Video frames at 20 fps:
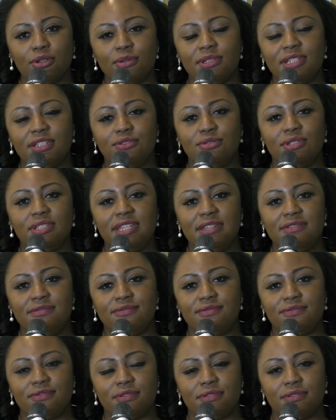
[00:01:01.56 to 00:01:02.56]
only to
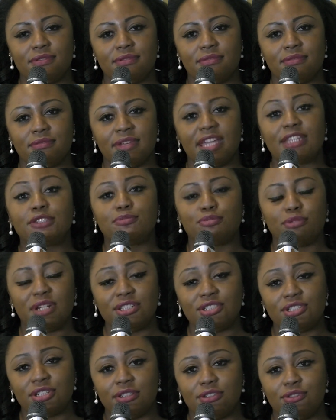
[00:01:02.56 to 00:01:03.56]
give
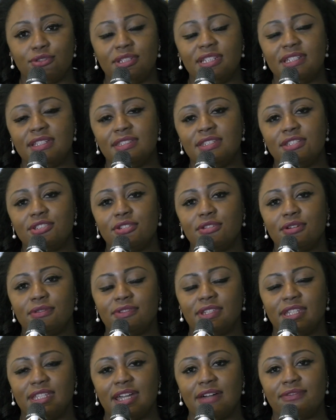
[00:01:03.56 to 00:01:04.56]
expression to the decision
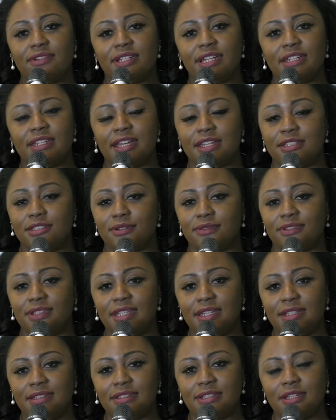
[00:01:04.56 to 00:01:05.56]
of the African heads of
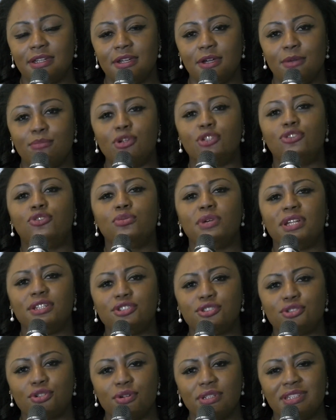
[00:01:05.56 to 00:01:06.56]
state, but to
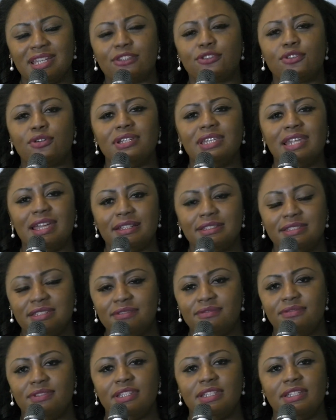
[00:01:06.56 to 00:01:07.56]
ensure that
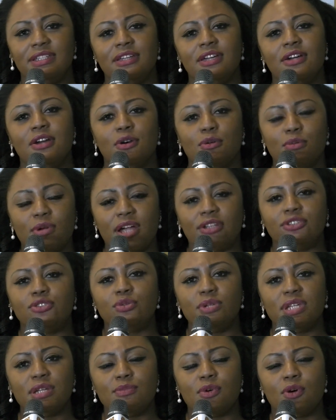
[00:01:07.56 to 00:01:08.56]
collectively we are
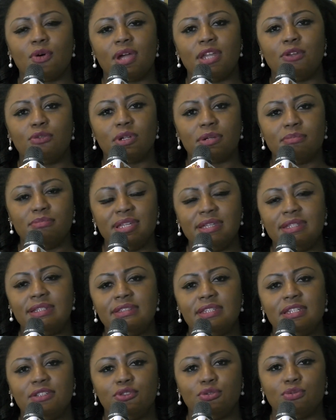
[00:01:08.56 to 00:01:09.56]
doing more and we're
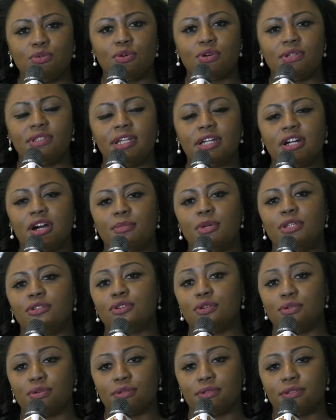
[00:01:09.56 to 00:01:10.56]
building toward a
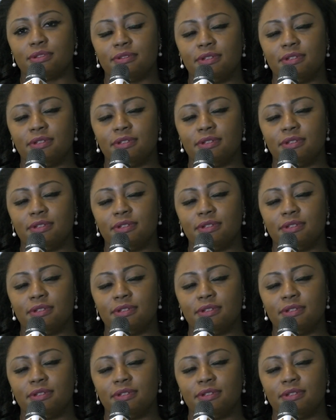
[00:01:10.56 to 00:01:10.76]
common goal,